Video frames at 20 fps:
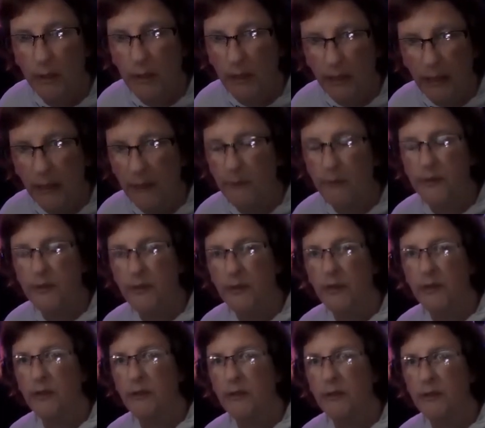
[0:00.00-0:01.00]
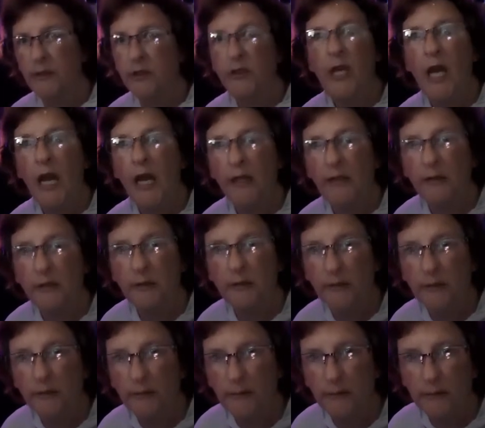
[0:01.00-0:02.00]
And I was like shocked.
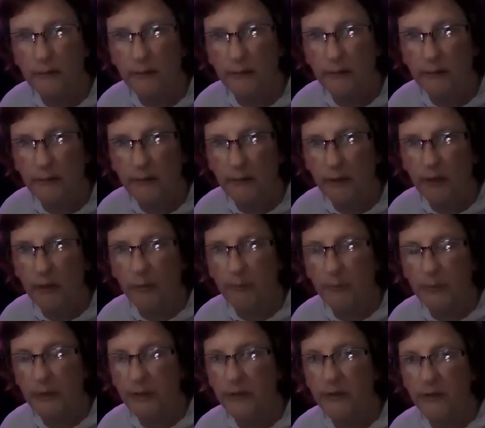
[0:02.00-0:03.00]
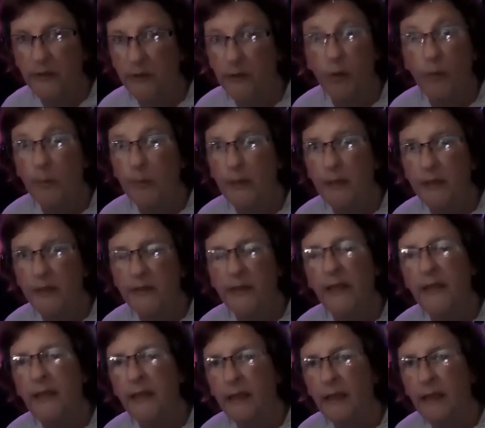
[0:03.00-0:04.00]
You know, because nobody
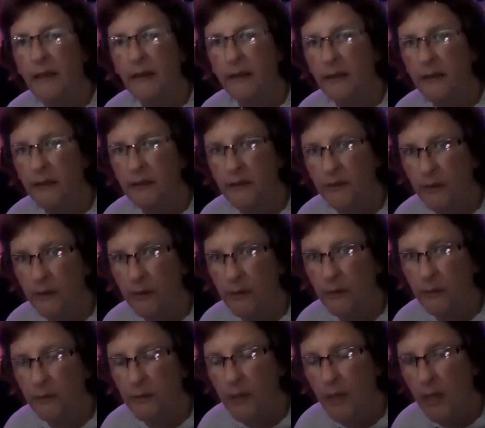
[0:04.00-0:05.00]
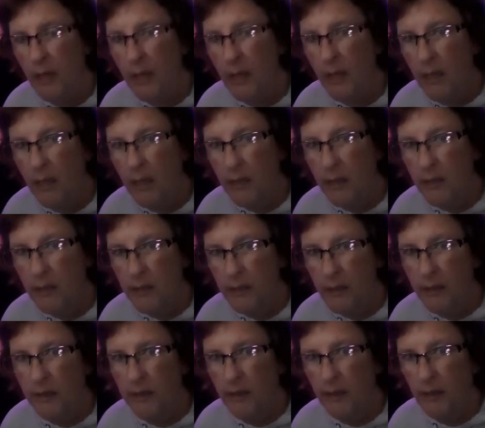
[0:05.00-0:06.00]
said anything, so
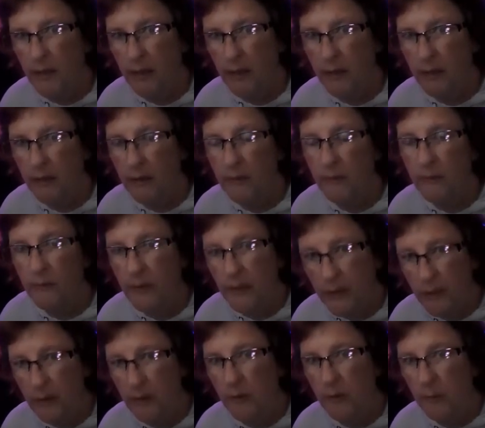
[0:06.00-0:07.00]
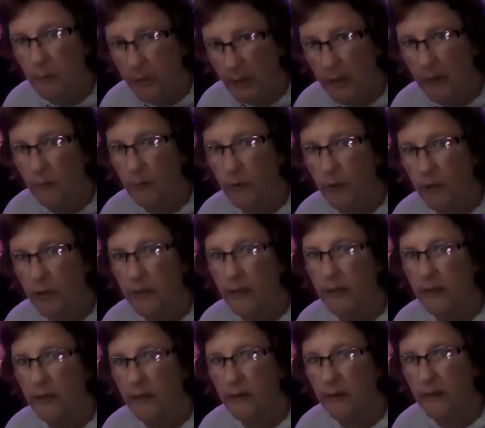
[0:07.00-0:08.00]
she's gonna redo the blood work
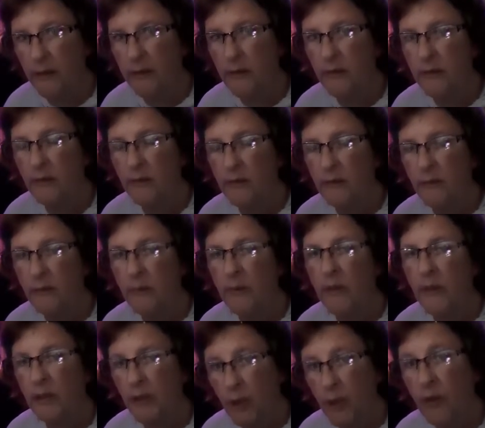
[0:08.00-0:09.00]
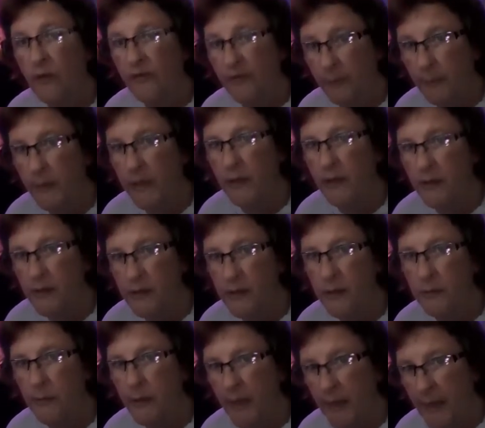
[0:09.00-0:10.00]
and we're gonna go from there and see
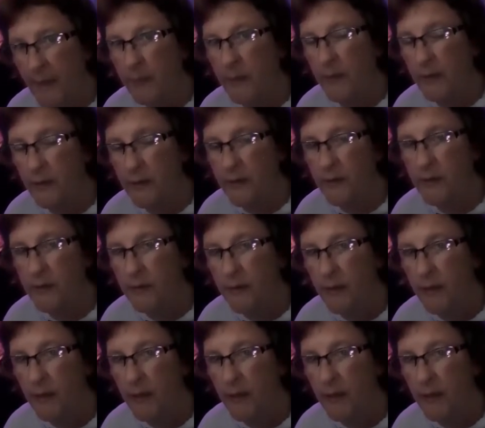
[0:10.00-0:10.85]
what happens.